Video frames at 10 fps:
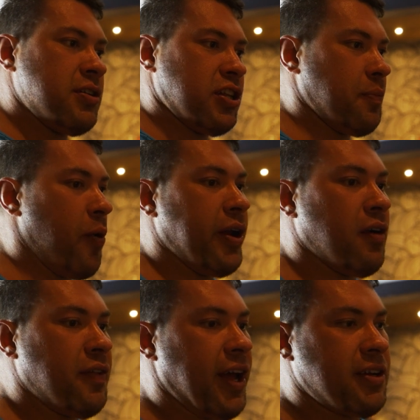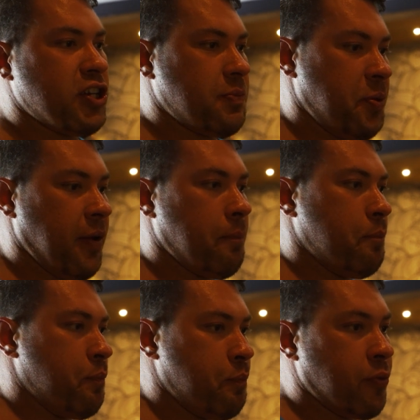to the point of like just being
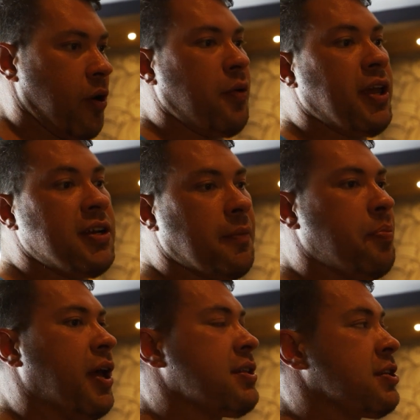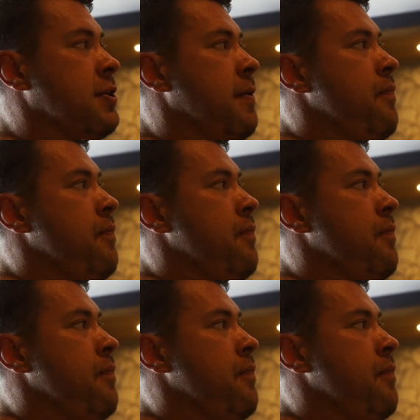broken to bits,